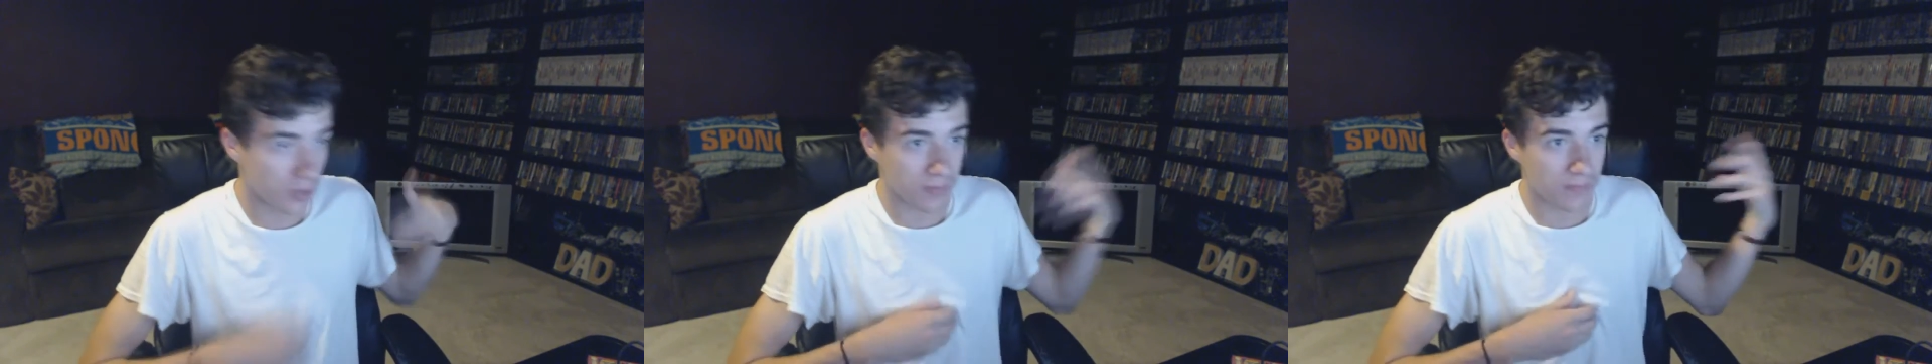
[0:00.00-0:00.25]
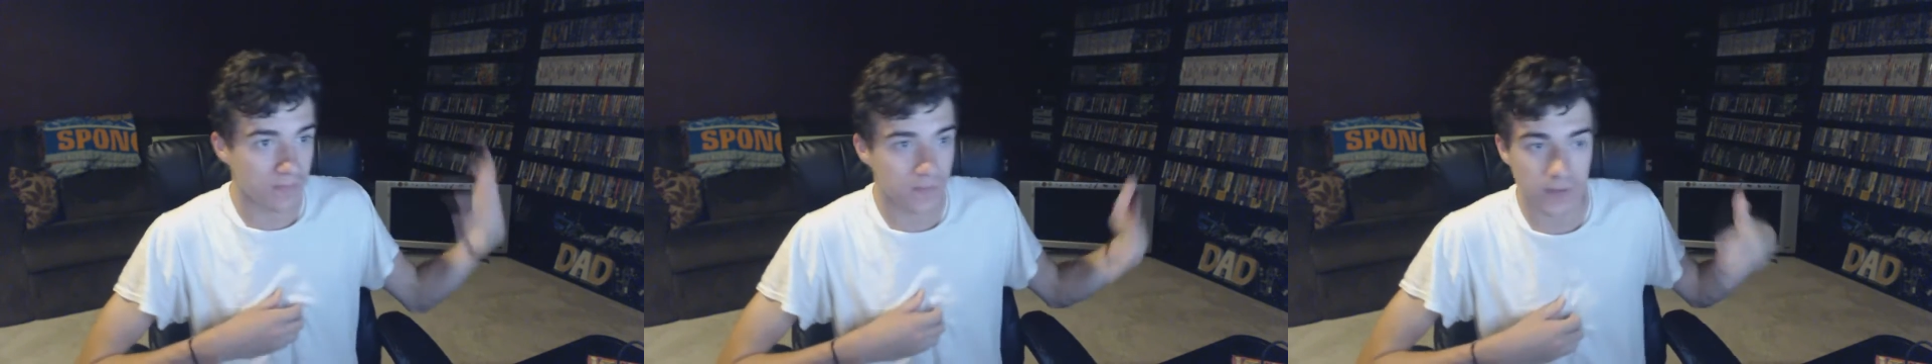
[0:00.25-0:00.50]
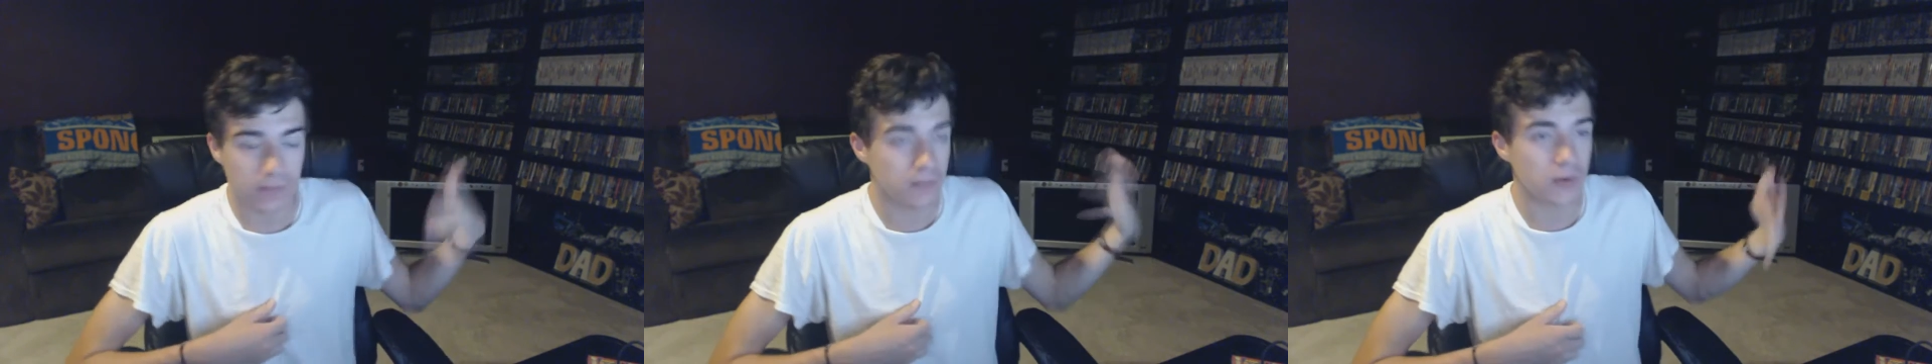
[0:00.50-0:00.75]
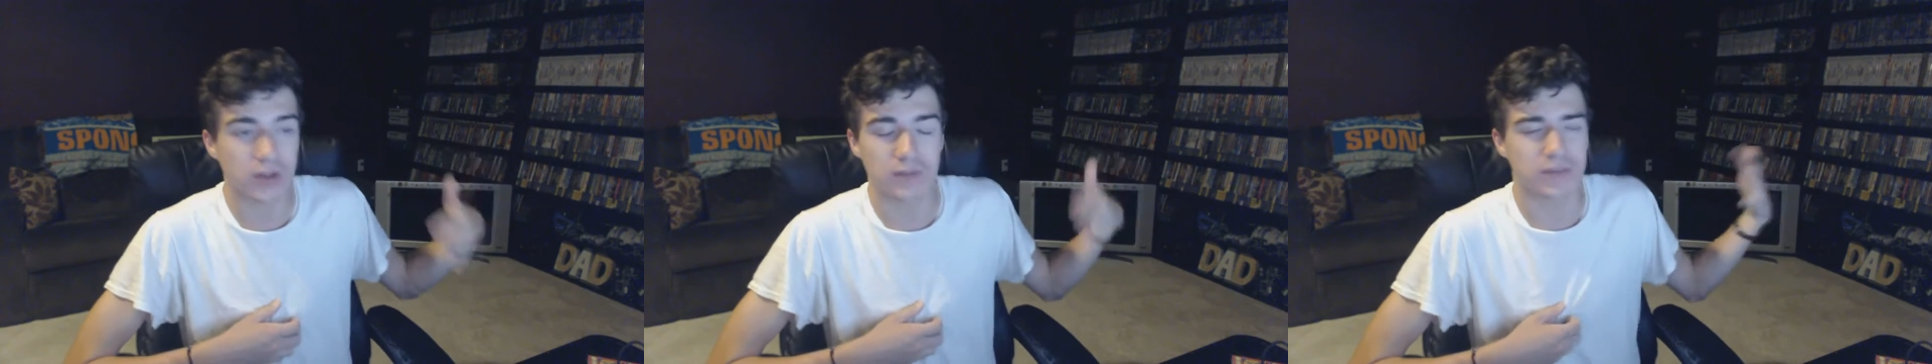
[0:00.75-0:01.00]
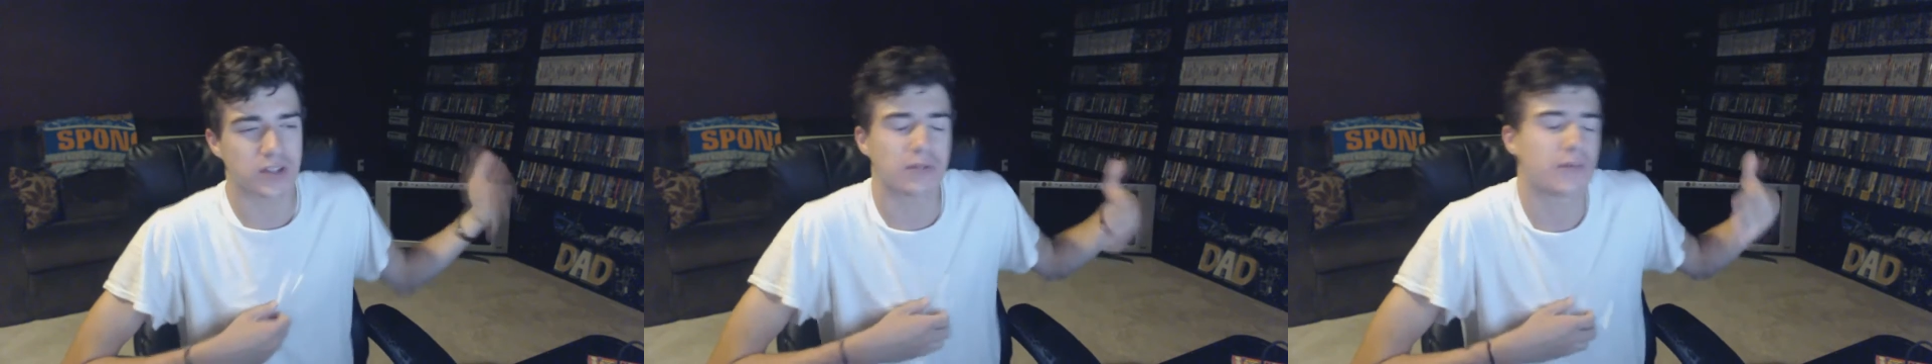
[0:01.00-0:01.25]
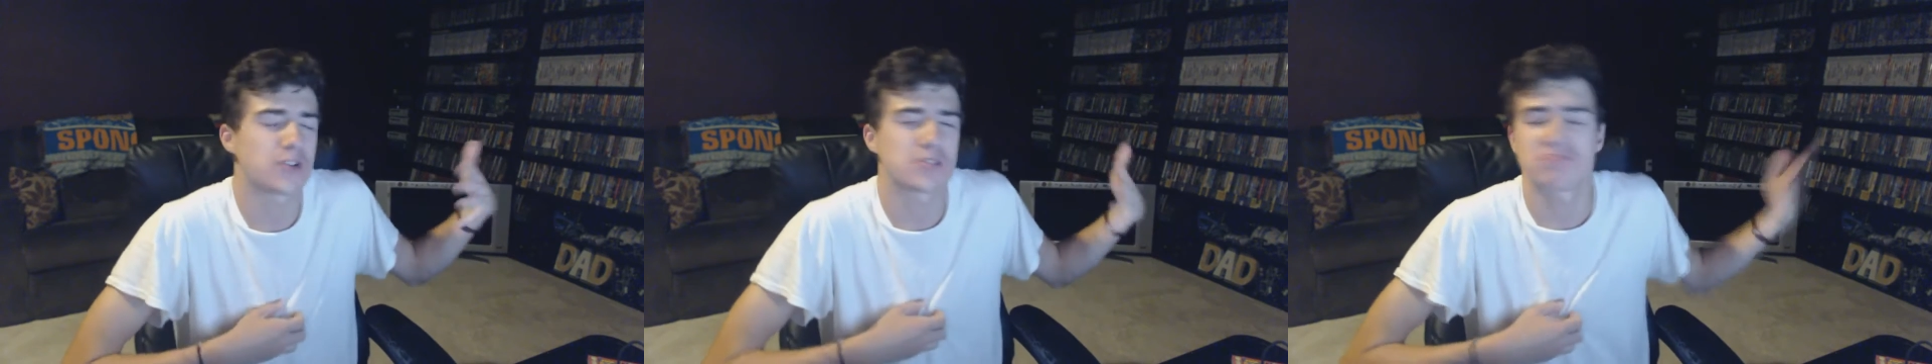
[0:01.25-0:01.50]
know, I'm looking for like
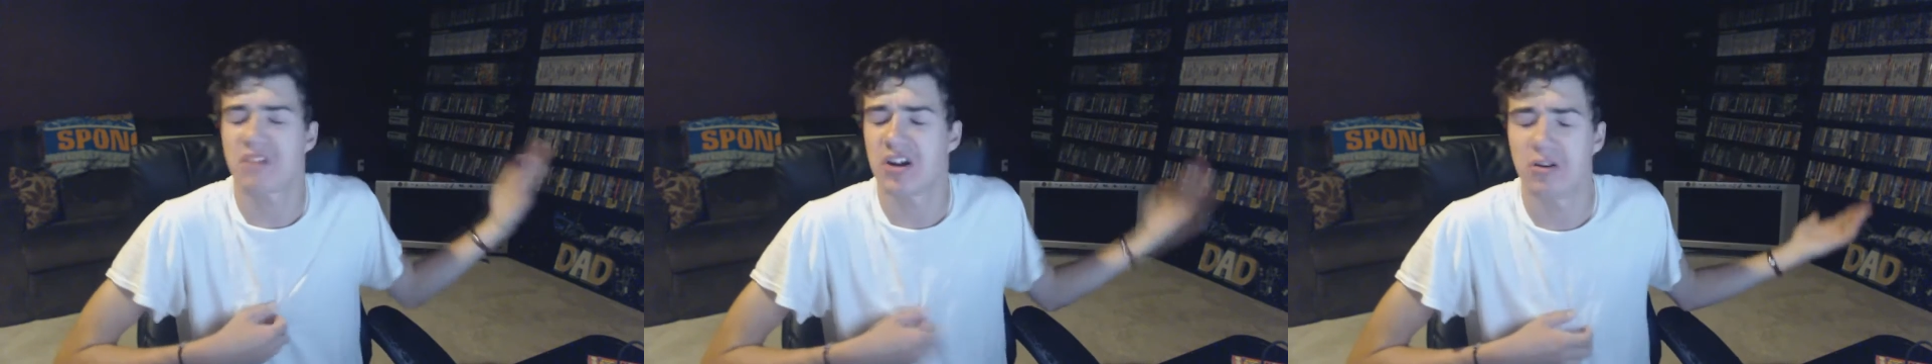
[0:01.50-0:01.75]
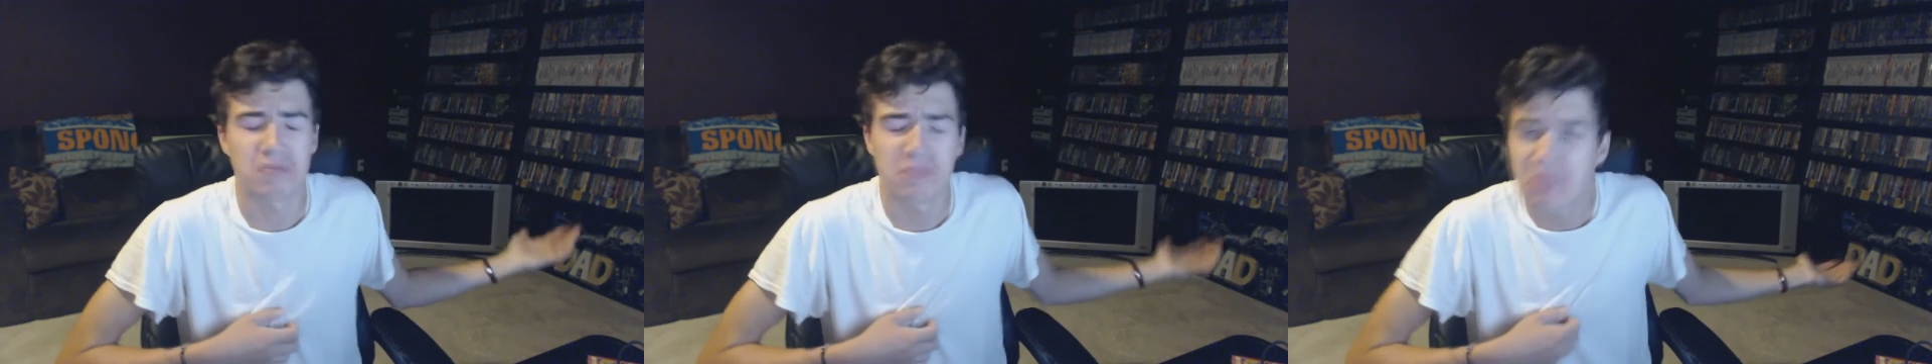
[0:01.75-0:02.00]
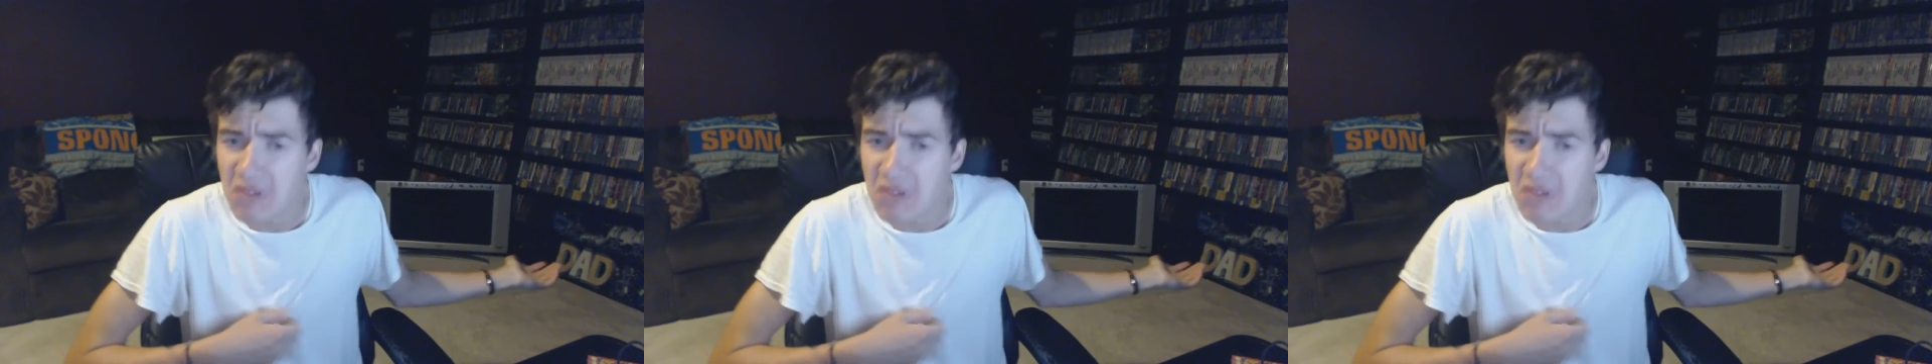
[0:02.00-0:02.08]
the first, I don't know,